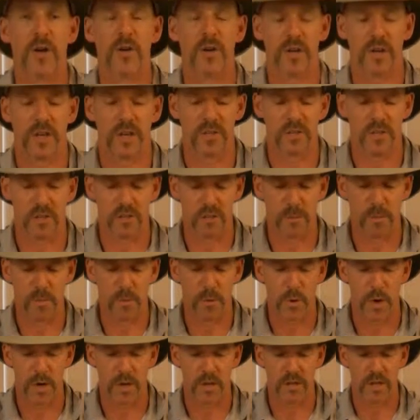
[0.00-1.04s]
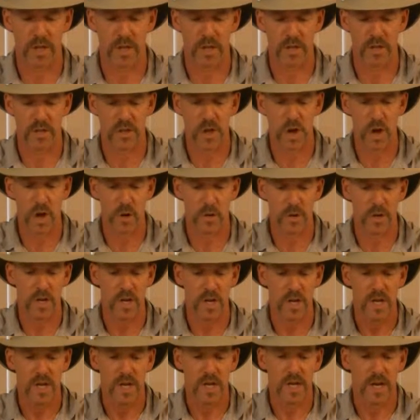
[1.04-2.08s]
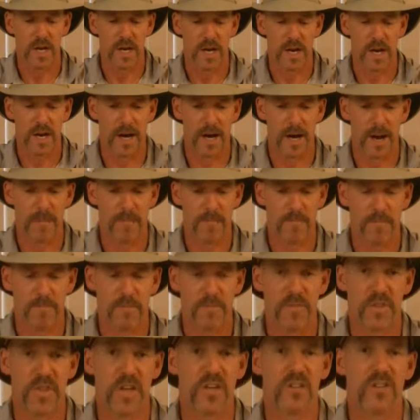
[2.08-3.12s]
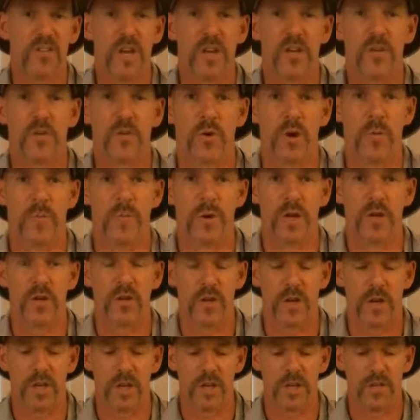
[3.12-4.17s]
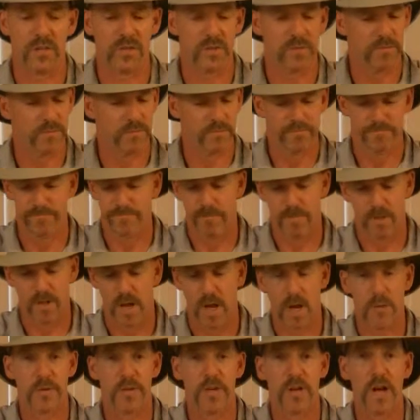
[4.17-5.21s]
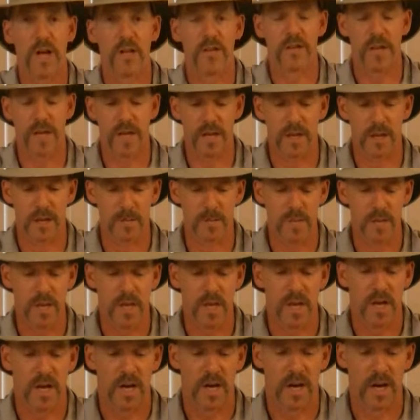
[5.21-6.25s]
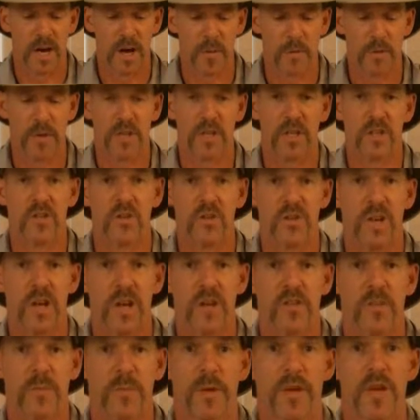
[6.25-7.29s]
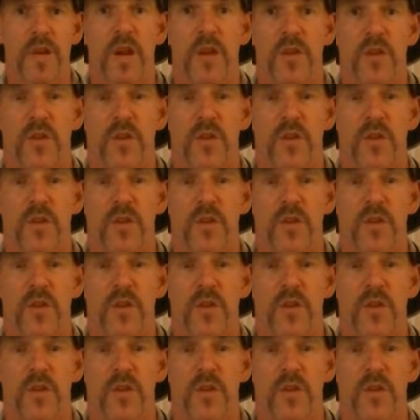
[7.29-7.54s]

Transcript: cookies, it's important that you note things like shortbread cookies, I would not take them. Within 2 days of being on the